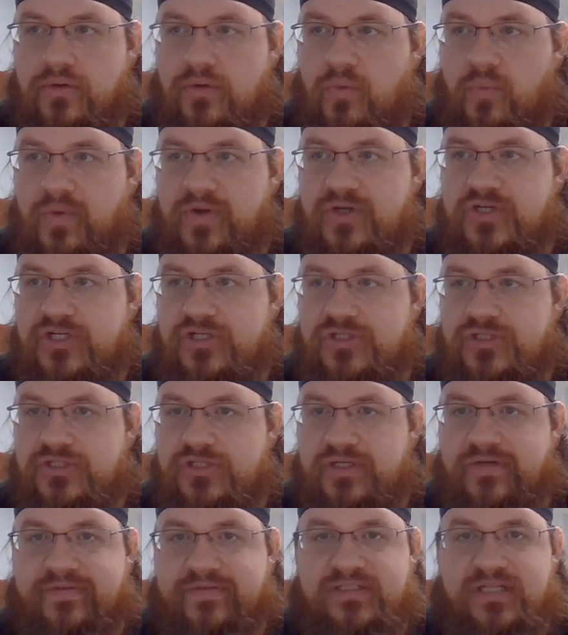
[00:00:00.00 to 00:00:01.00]
which
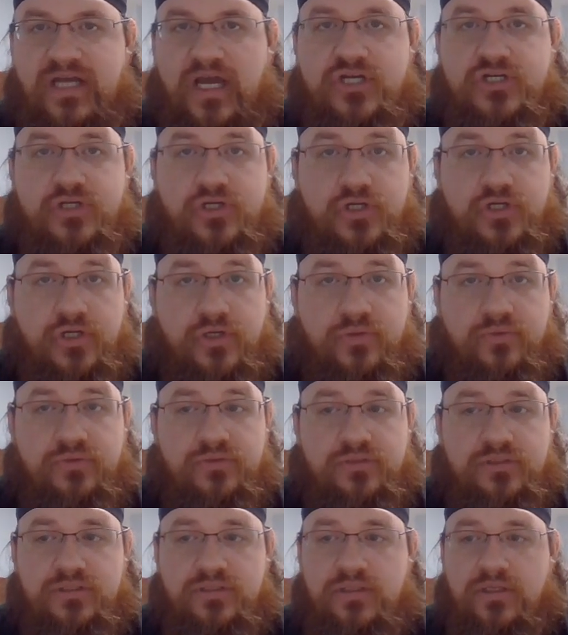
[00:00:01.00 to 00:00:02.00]
service I should
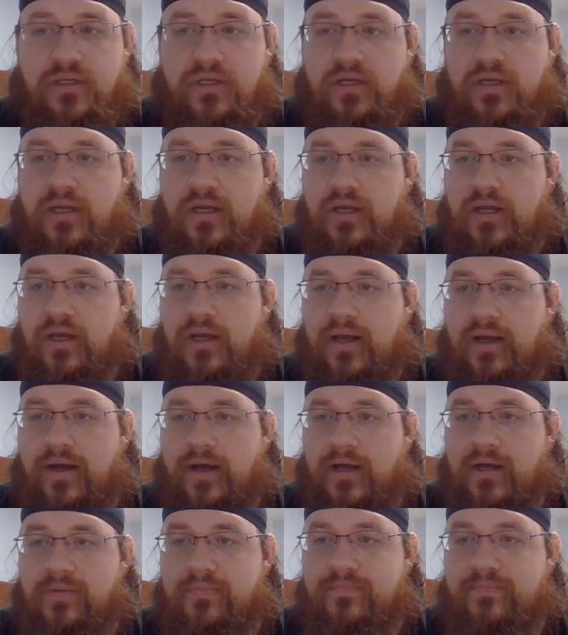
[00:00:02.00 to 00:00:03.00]
use,
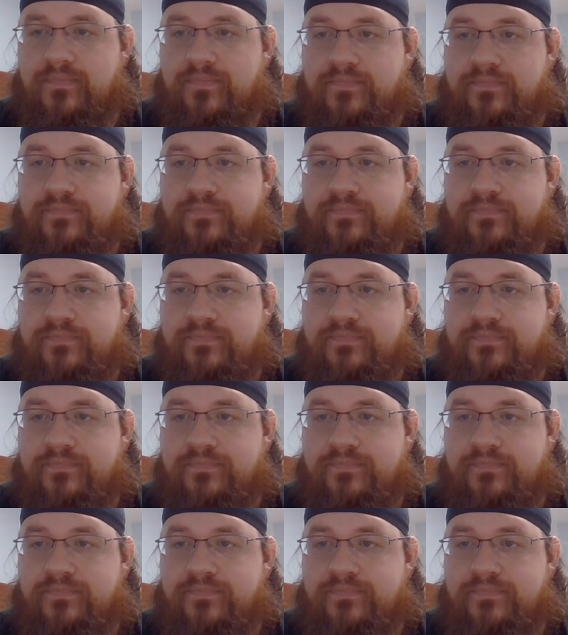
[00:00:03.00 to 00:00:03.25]
um,